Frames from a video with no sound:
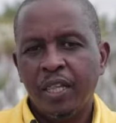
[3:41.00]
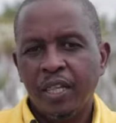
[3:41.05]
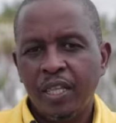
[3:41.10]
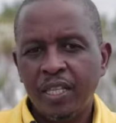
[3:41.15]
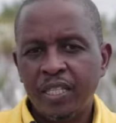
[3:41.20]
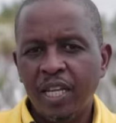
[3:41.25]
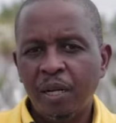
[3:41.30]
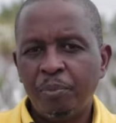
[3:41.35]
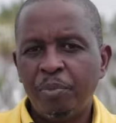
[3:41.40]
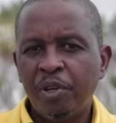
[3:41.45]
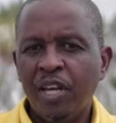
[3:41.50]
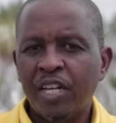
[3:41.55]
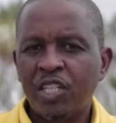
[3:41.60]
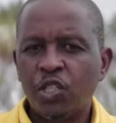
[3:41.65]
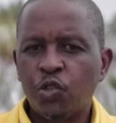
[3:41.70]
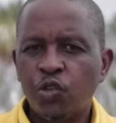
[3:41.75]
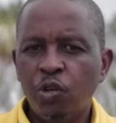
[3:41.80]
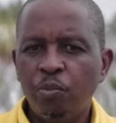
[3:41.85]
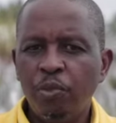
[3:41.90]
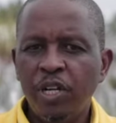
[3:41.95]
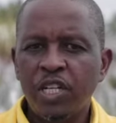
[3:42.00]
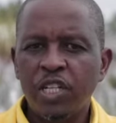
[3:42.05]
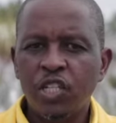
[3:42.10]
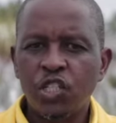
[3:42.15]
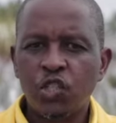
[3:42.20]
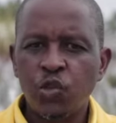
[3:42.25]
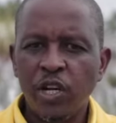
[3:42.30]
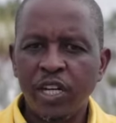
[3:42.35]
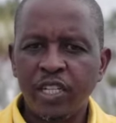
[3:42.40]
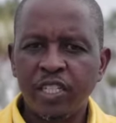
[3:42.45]
This can be extremely
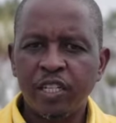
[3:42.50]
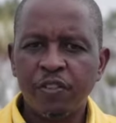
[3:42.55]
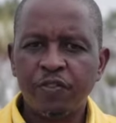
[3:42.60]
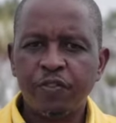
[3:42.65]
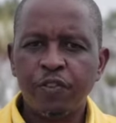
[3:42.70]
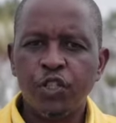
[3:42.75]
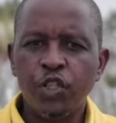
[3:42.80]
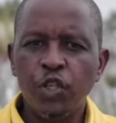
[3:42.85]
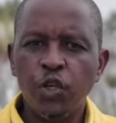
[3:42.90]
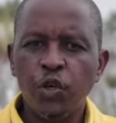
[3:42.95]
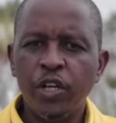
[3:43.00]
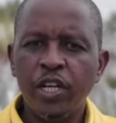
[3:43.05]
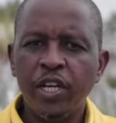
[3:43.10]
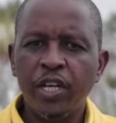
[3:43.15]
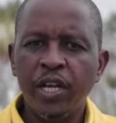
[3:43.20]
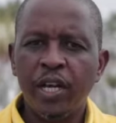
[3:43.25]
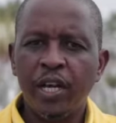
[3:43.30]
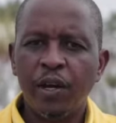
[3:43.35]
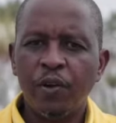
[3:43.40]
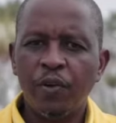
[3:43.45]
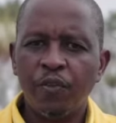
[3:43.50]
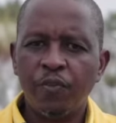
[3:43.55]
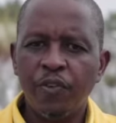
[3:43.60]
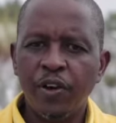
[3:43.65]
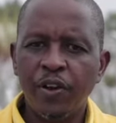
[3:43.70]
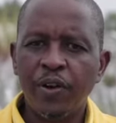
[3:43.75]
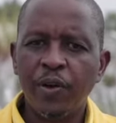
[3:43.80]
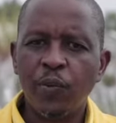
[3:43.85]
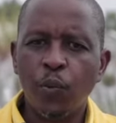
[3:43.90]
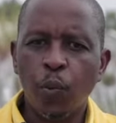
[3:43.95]
destructive during
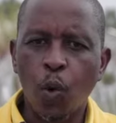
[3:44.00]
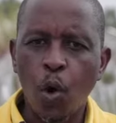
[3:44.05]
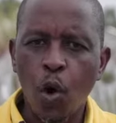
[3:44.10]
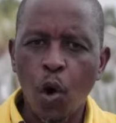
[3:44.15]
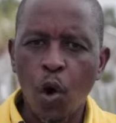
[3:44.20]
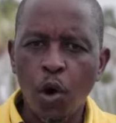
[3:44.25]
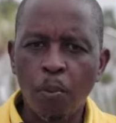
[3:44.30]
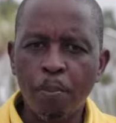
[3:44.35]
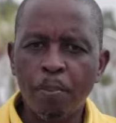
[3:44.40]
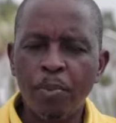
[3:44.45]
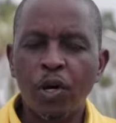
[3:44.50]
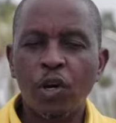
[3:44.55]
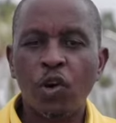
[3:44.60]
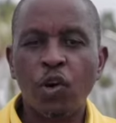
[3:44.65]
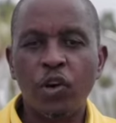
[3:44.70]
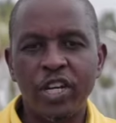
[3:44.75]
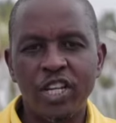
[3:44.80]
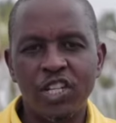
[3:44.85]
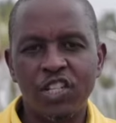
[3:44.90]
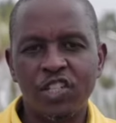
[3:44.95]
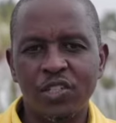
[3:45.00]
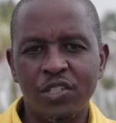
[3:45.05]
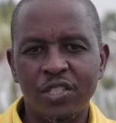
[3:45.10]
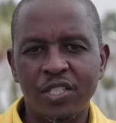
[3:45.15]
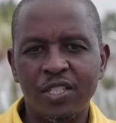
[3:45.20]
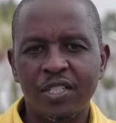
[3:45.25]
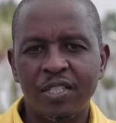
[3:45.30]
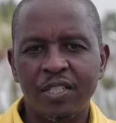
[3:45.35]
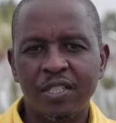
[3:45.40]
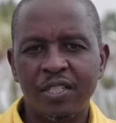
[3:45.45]
very warm
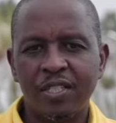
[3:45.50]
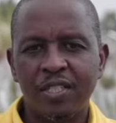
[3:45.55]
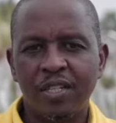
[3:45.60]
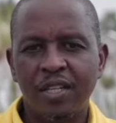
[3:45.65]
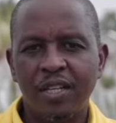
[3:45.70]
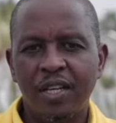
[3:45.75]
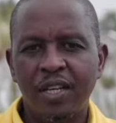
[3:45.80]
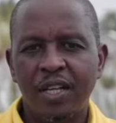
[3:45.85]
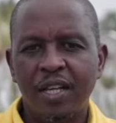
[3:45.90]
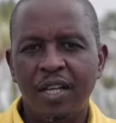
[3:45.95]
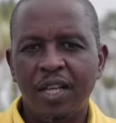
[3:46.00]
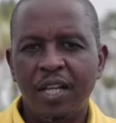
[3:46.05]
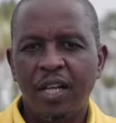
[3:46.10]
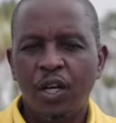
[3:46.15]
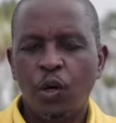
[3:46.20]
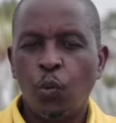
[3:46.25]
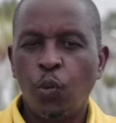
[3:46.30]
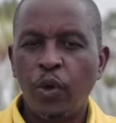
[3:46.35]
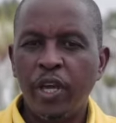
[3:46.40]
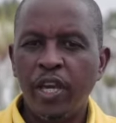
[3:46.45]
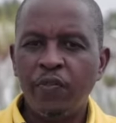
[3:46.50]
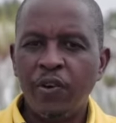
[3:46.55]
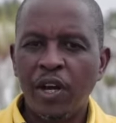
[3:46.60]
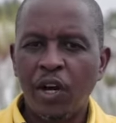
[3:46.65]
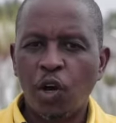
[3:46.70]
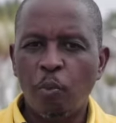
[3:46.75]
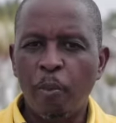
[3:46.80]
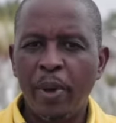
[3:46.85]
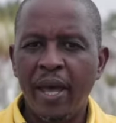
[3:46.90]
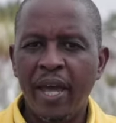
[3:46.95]
conditions. We
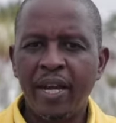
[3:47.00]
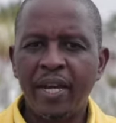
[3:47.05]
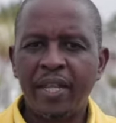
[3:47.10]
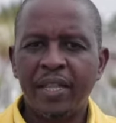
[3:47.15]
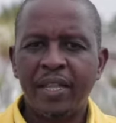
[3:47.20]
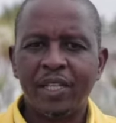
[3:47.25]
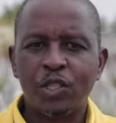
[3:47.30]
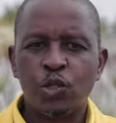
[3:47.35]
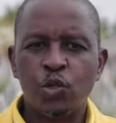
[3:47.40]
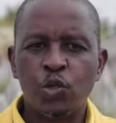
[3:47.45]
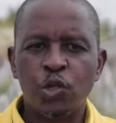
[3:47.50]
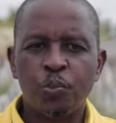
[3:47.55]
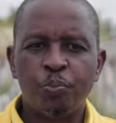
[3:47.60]
recommend that you